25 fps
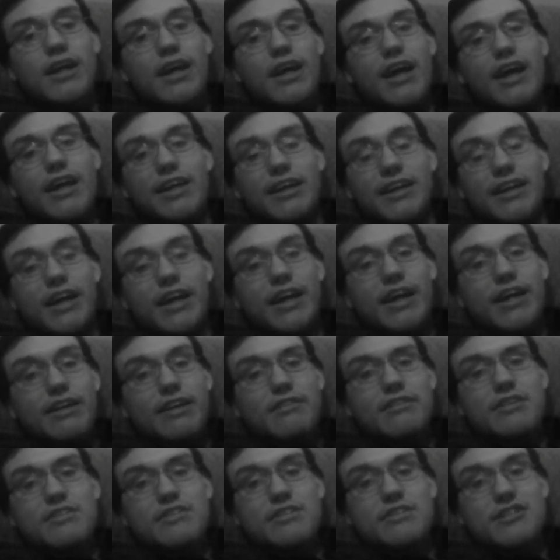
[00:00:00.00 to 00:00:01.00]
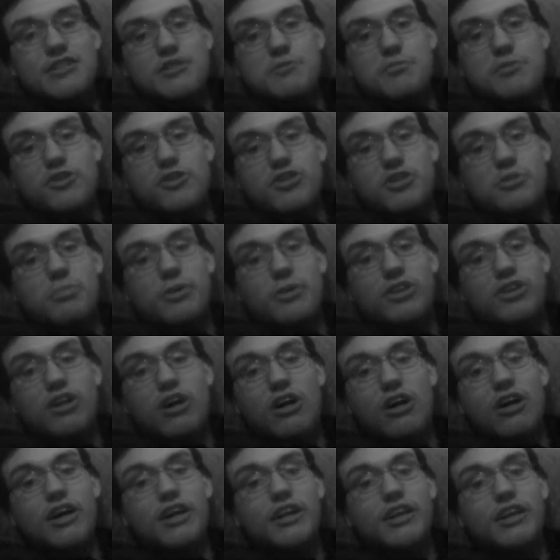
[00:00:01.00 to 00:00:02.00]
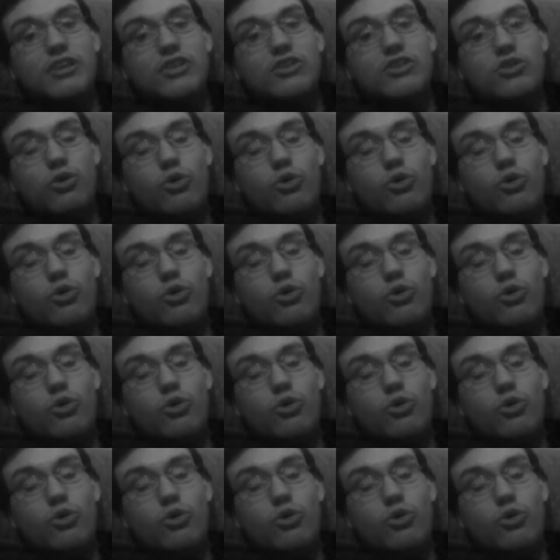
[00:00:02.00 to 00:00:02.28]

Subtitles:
And again, this is supposed to be targeted